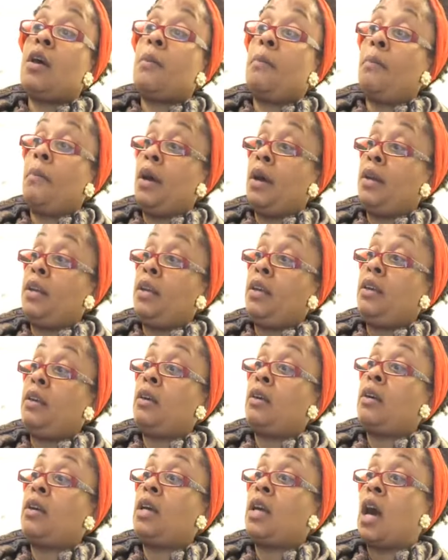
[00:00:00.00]
money,
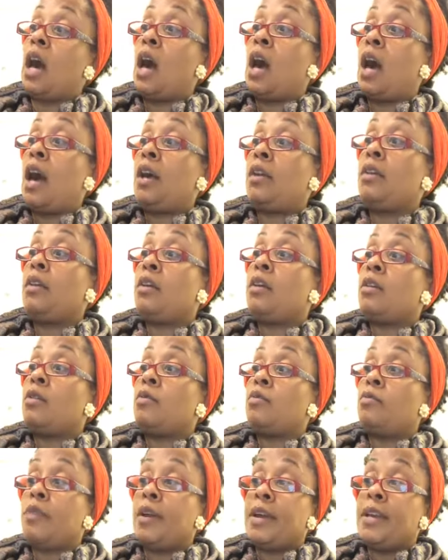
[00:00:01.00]
God,
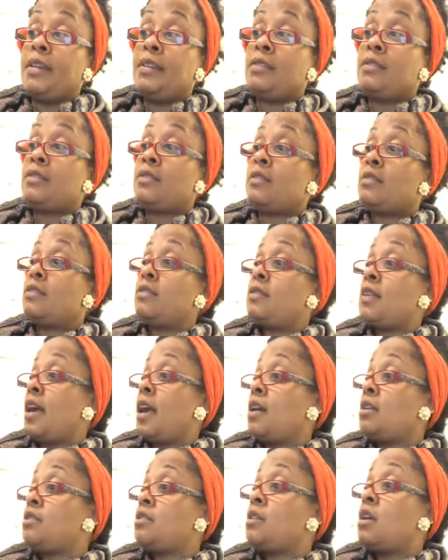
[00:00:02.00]
race,
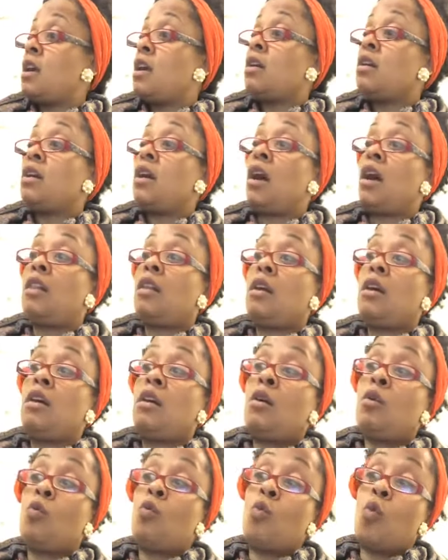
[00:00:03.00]
sex, color,
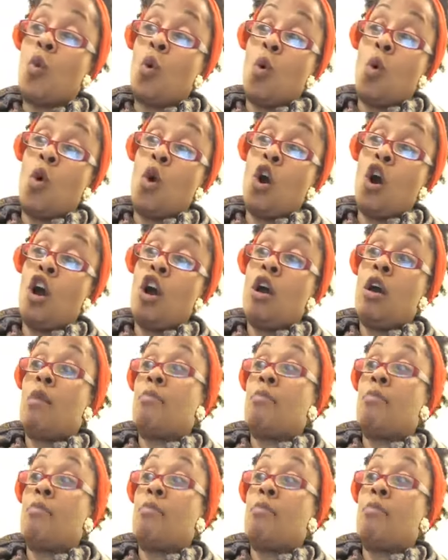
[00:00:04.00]
war,